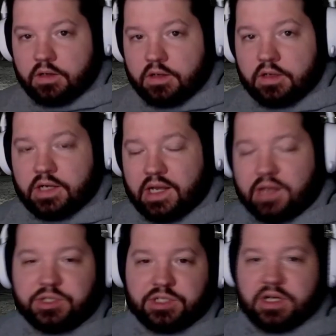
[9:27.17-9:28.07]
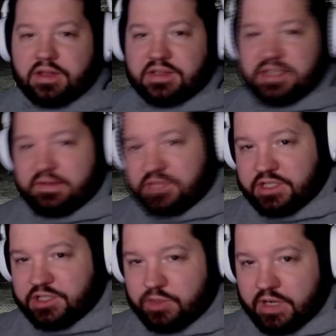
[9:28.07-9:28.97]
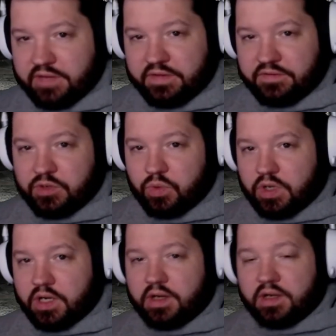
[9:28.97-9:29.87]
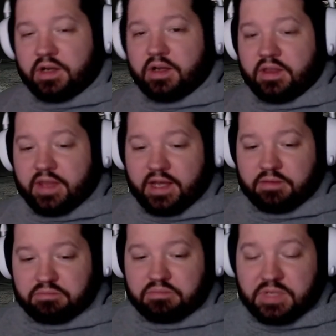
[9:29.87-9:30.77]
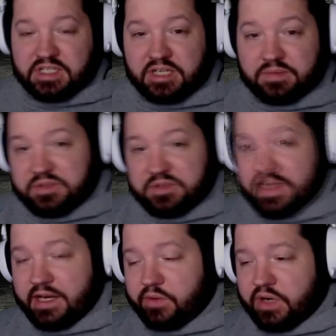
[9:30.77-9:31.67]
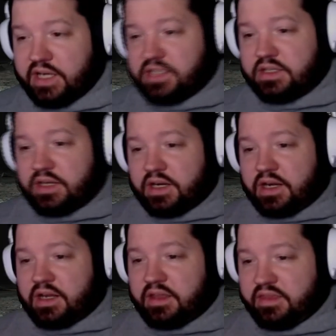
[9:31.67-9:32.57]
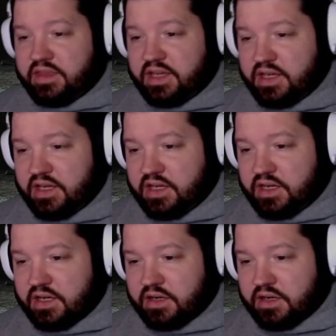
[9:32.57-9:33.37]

Now, as you saw on the 7.62x51, that it seemed to me anyways, the